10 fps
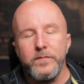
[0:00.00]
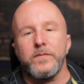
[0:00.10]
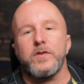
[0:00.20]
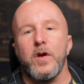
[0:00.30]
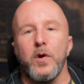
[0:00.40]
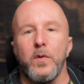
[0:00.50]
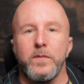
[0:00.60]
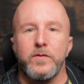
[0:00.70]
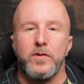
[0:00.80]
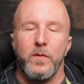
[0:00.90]
So
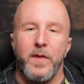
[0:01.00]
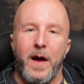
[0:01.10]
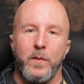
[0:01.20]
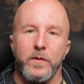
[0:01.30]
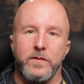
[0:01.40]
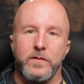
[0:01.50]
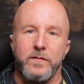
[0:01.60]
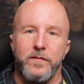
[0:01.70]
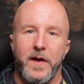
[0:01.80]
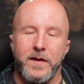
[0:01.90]
that was
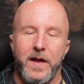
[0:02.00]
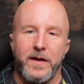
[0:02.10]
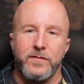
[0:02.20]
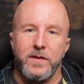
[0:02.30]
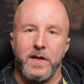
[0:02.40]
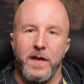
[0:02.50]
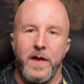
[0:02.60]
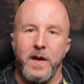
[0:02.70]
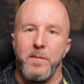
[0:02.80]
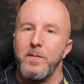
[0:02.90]
fantastic. And
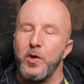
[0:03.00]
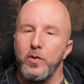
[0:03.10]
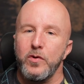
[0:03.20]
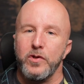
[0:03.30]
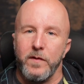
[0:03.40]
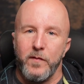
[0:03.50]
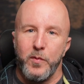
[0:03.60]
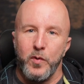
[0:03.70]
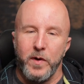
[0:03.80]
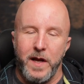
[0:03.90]
then huge
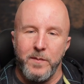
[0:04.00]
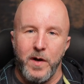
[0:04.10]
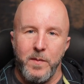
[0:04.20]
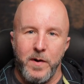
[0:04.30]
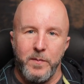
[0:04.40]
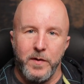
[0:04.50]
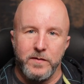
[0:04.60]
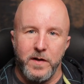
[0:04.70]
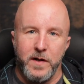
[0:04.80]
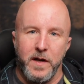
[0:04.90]
Liverpool game coming up on
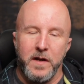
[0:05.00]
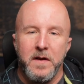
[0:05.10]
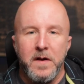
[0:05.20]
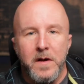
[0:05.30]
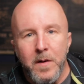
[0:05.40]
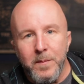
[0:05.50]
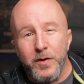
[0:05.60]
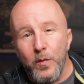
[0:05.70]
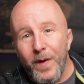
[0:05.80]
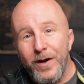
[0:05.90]
Sunday.
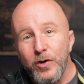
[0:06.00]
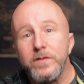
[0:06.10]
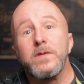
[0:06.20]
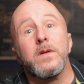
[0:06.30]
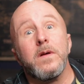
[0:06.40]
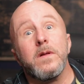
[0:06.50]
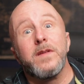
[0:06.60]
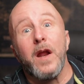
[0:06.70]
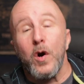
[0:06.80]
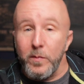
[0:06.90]
But the Raiders,
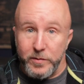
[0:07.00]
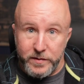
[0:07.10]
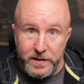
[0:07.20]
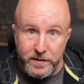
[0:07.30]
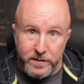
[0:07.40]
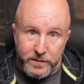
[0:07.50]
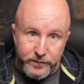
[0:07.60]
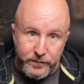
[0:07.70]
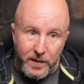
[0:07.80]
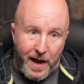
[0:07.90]
terrible
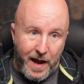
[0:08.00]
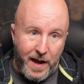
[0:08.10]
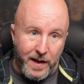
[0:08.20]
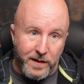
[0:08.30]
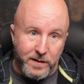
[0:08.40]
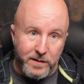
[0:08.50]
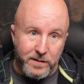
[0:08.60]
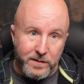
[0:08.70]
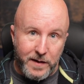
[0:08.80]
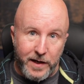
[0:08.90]
season, and
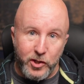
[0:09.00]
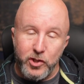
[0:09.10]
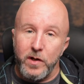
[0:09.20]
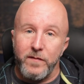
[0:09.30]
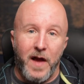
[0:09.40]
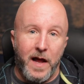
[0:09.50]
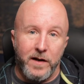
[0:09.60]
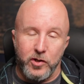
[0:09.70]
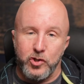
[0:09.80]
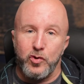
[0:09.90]
they should have
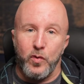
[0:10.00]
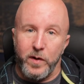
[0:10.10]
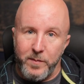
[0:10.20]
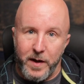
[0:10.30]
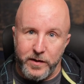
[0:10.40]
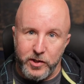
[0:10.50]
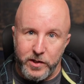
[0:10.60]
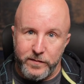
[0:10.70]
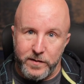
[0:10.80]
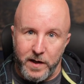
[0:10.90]
gotten destroyed by the
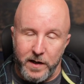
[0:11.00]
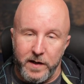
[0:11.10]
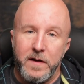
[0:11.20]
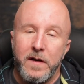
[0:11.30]
Chiefs today.